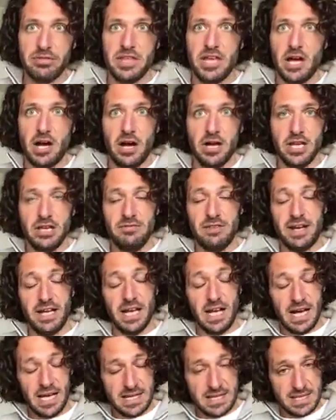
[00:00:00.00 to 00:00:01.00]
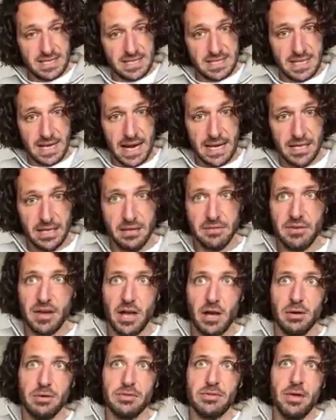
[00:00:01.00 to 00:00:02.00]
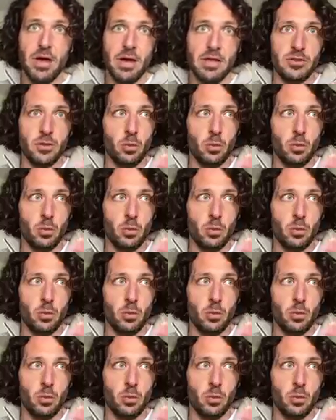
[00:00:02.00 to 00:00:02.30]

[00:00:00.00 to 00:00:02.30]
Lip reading: the Ayurvedic understanding of health,